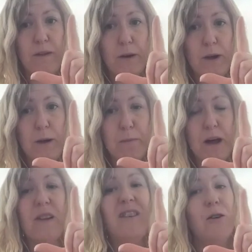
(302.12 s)
they
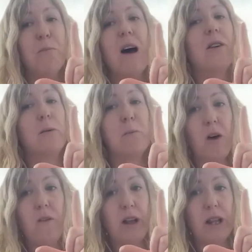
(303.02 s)
reappear, they're still marching
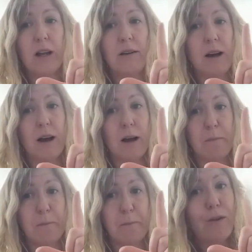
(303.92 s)
perfectly in
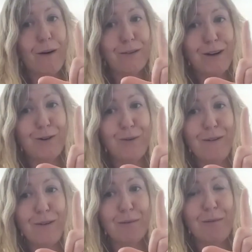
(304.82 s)
time. Gravitational
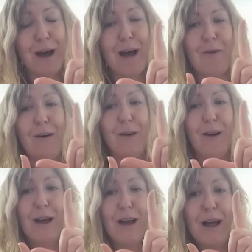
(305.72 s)
wave comes by,
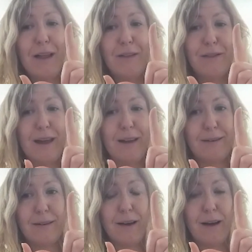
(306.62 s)
however,
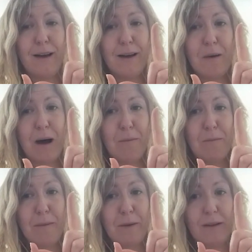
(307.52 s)
this arm
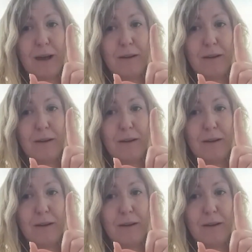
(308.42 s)
may be slightly